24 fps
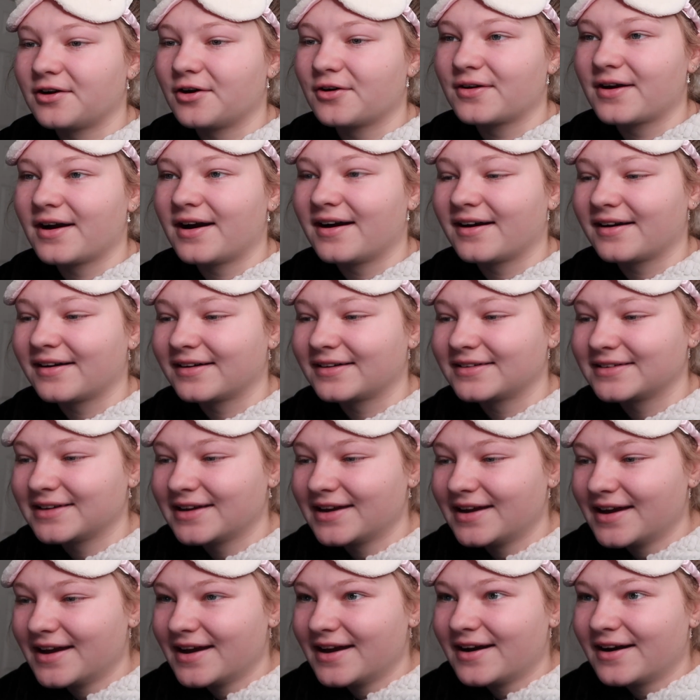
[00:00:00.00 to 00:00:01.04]
Oh God,
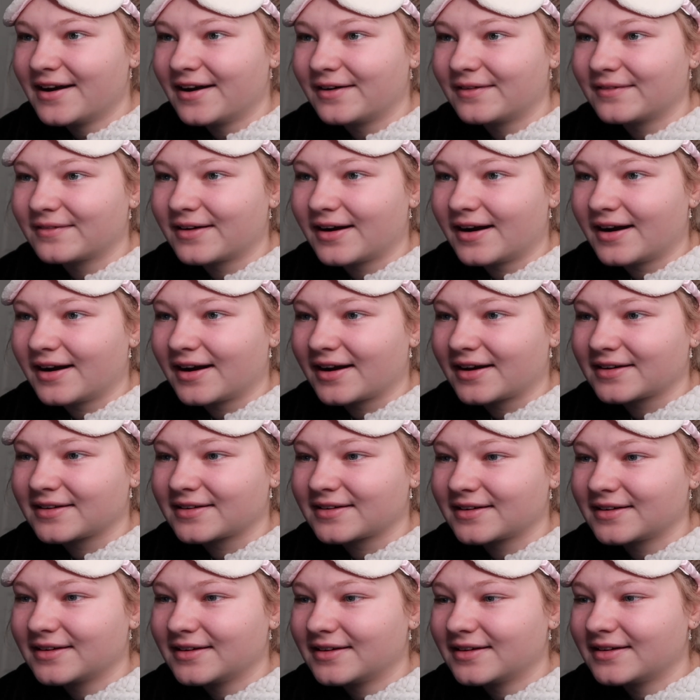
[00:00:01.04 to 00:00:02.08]
oh
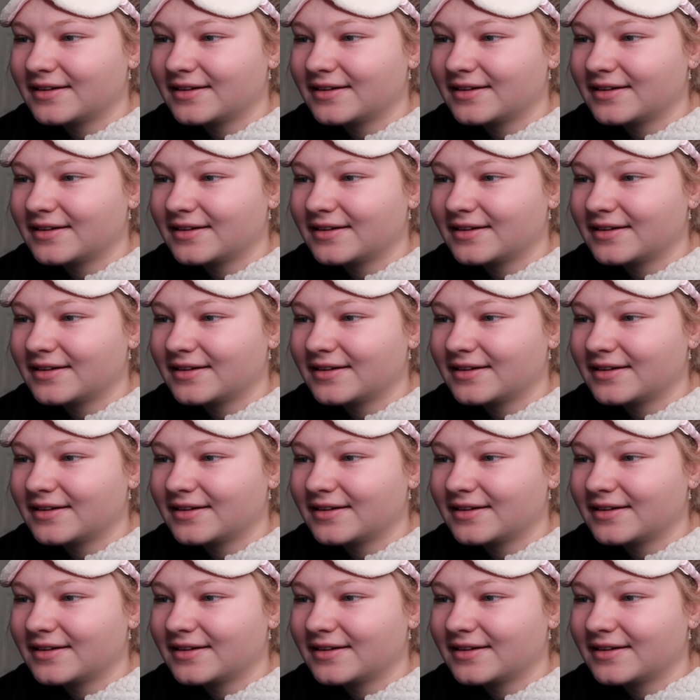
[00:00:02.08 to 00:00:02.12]
God.